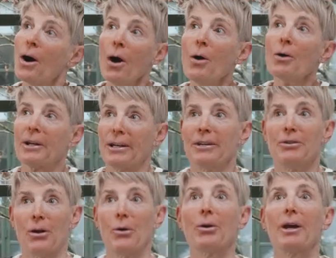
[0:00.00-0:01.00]
Okie
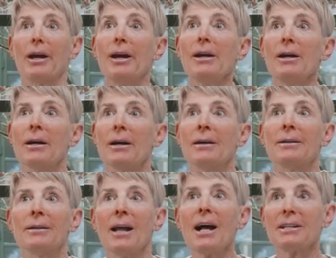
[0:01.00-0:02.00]
dokie,
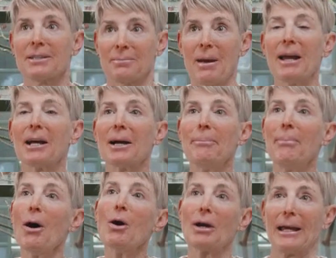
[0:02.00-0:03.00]
let's make a
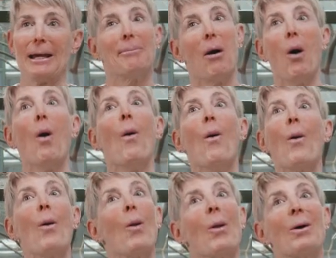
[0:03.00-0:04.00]
poke bowl.